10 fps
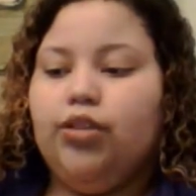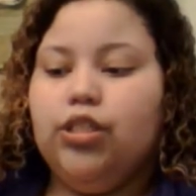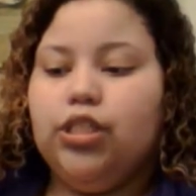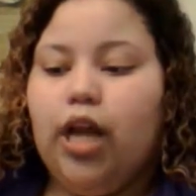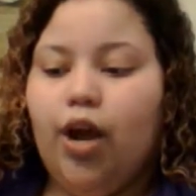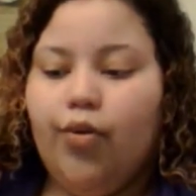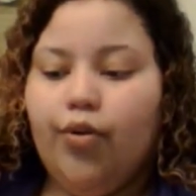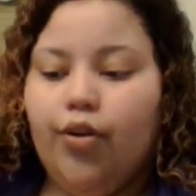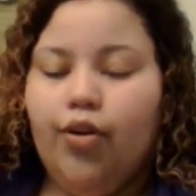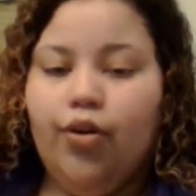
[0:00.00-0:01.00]
the
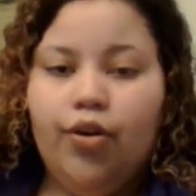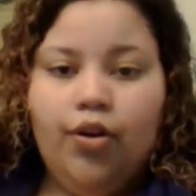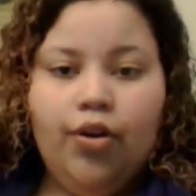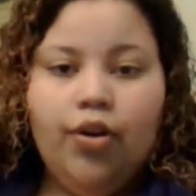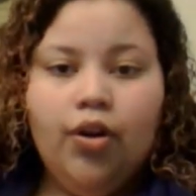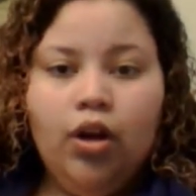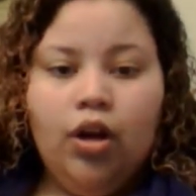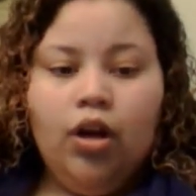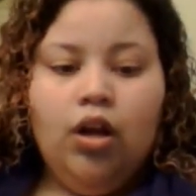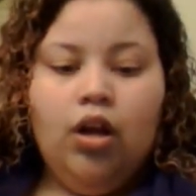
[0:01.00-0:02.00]
shower
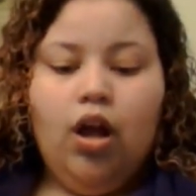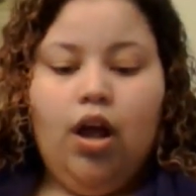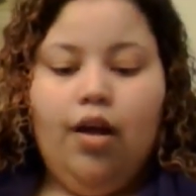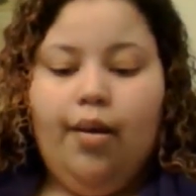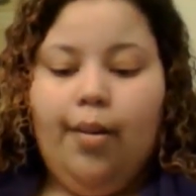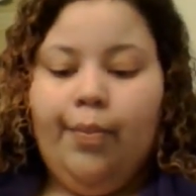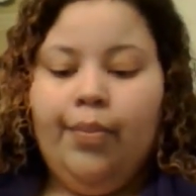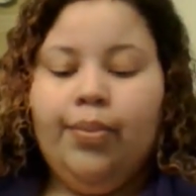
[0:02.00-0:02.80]
Um,